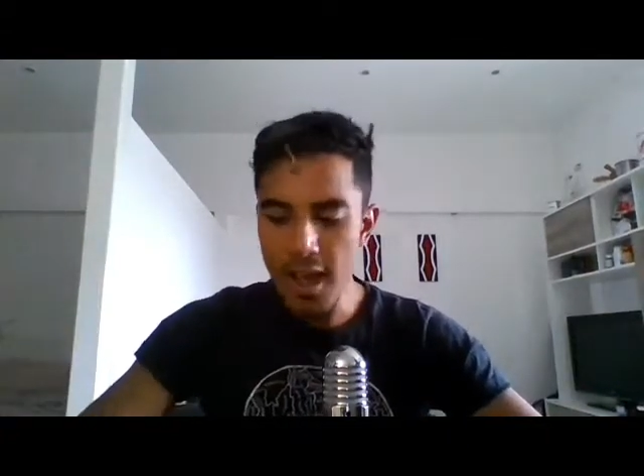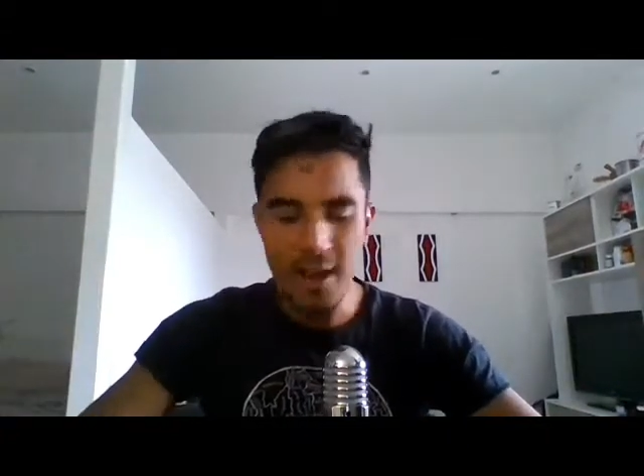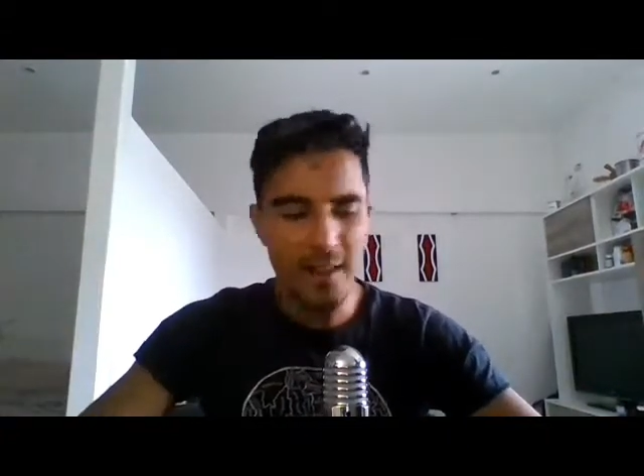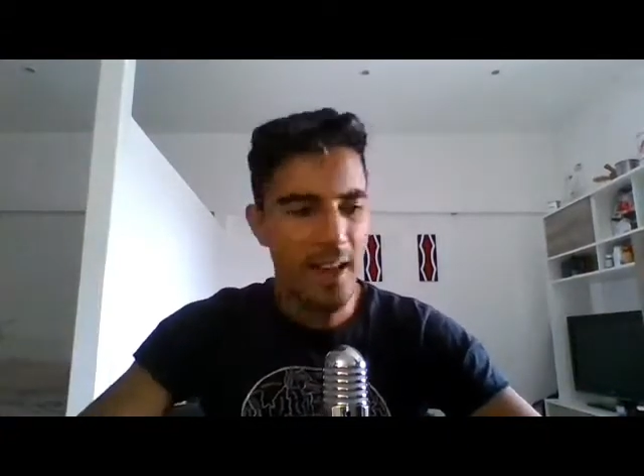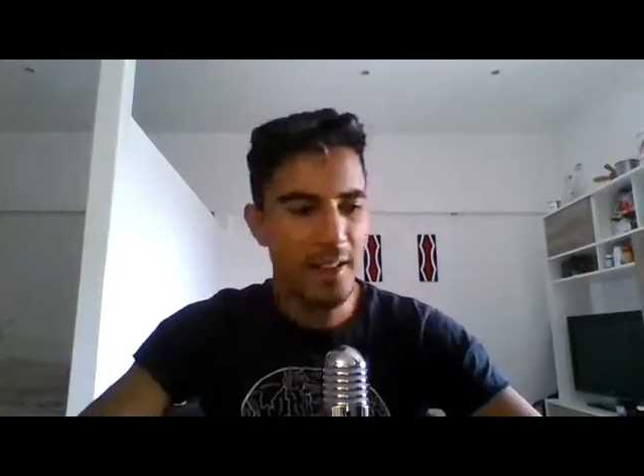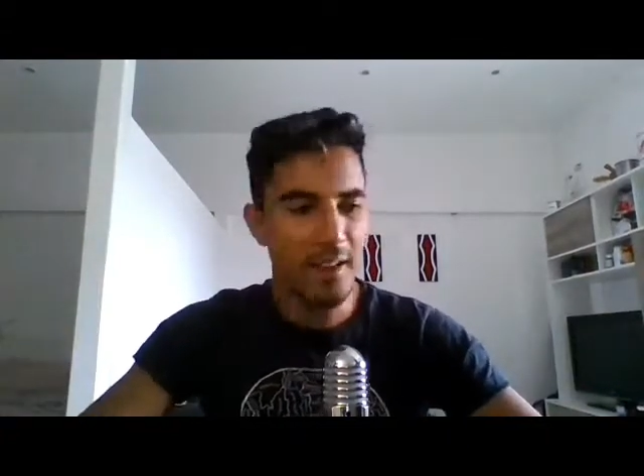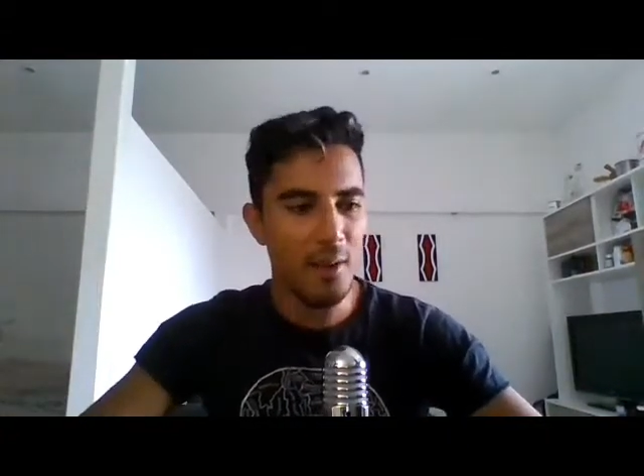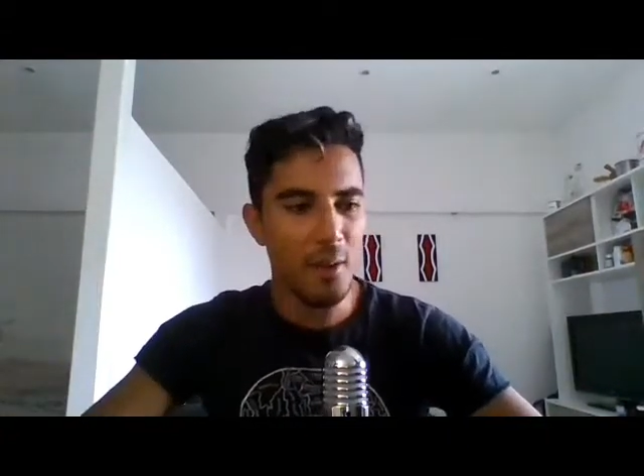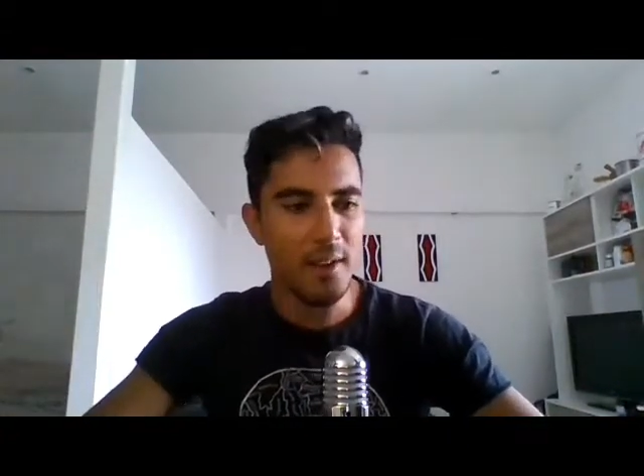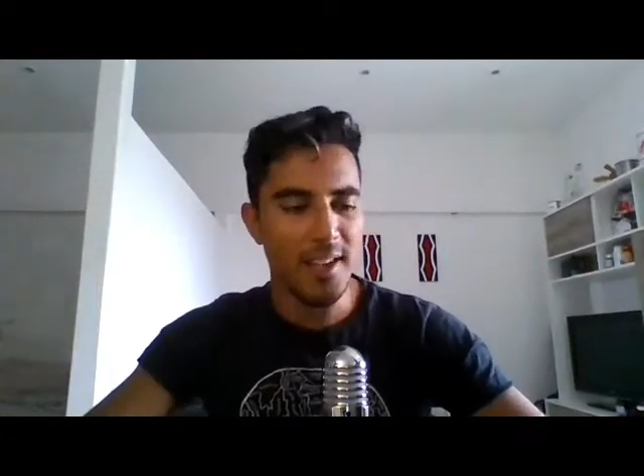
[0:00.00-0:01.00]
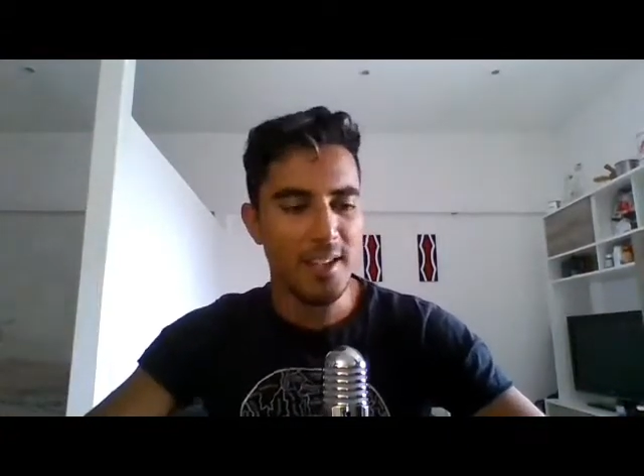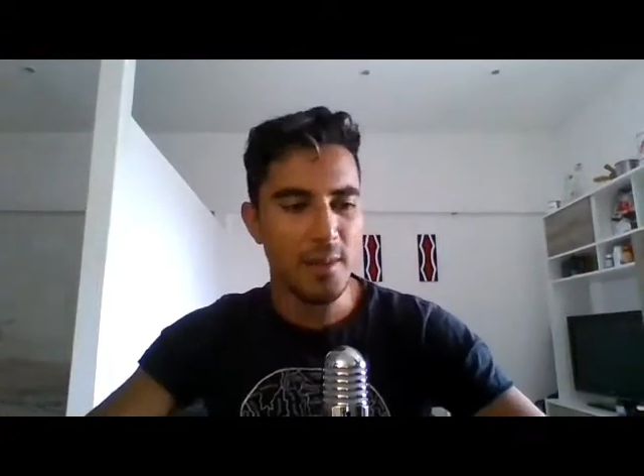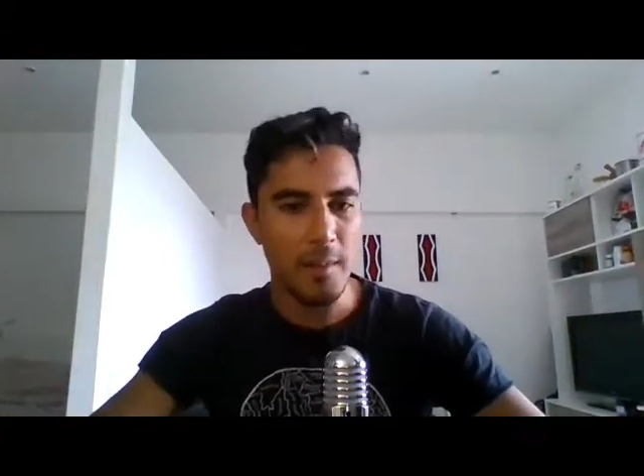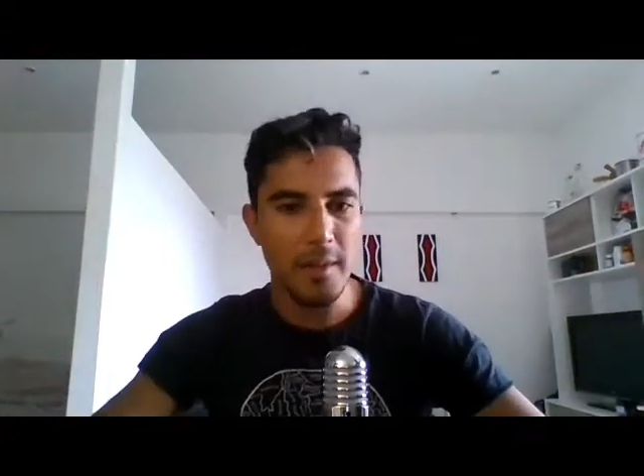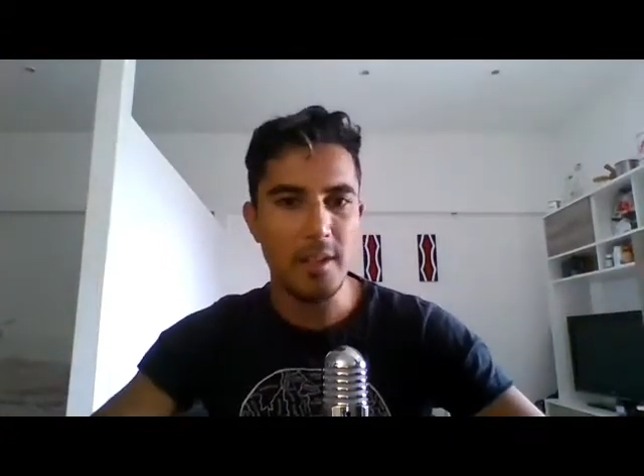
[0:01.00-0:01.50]
And a lot of the older kids
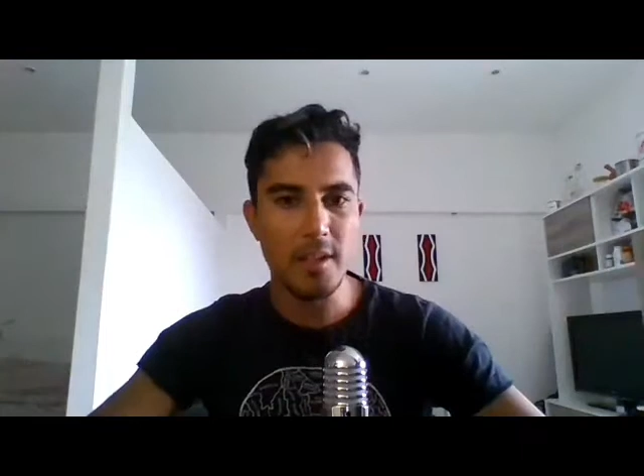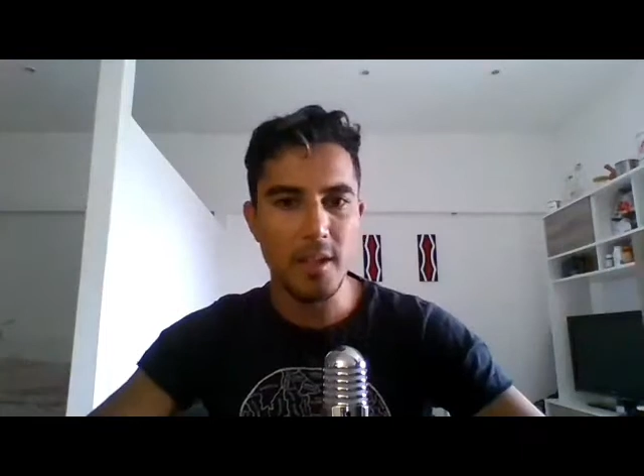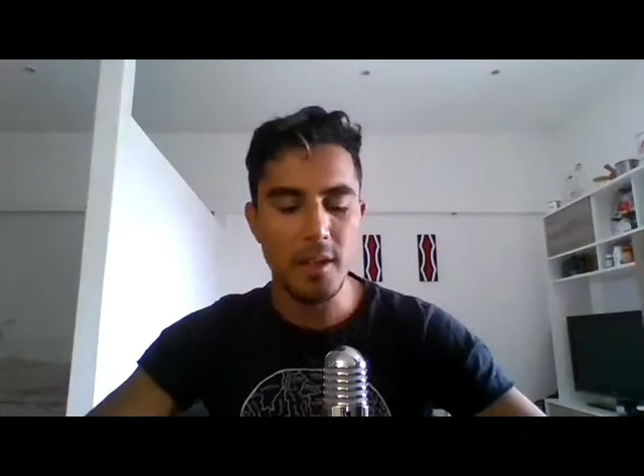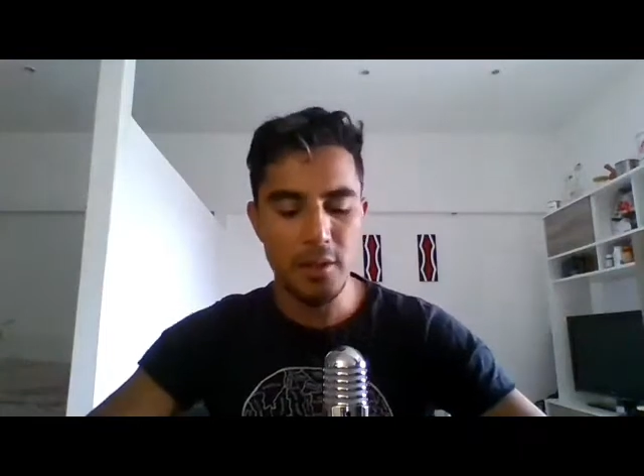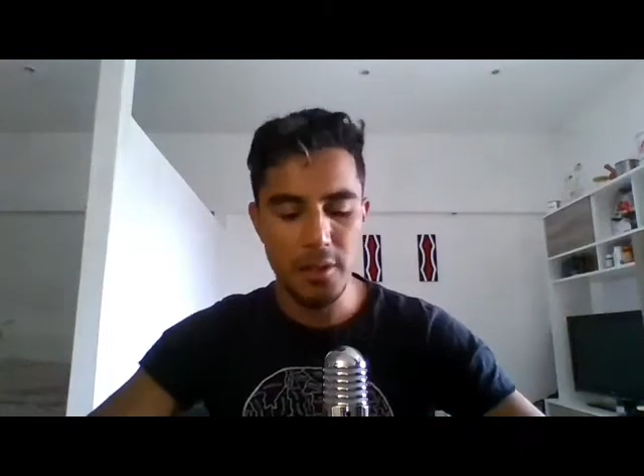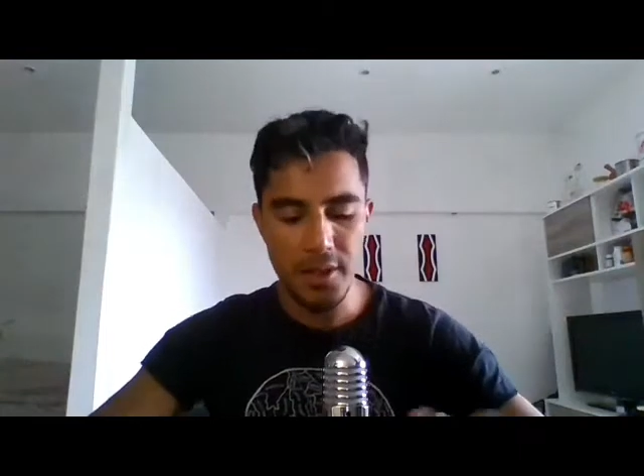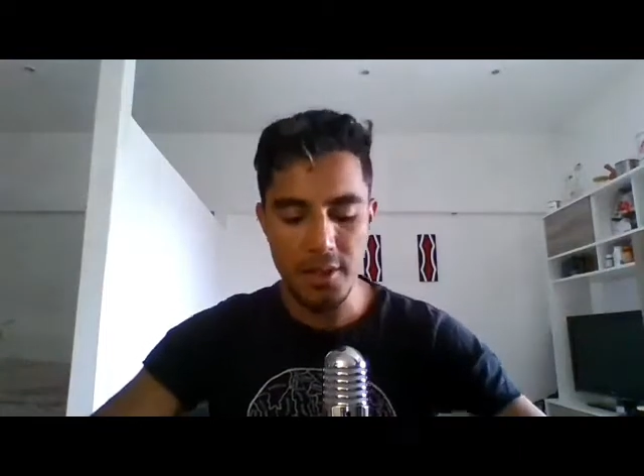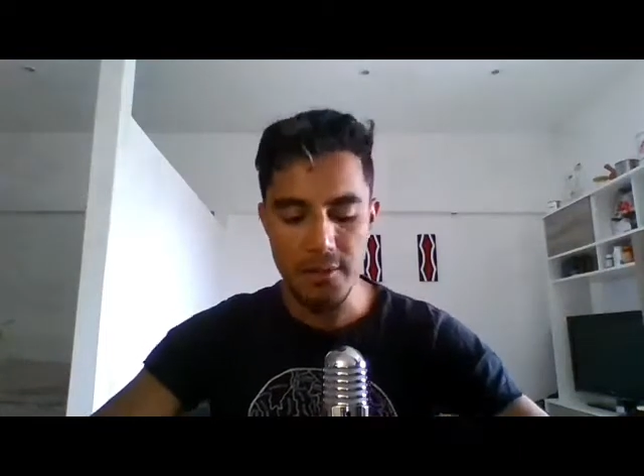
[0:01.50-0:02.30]
were coming to the conclusion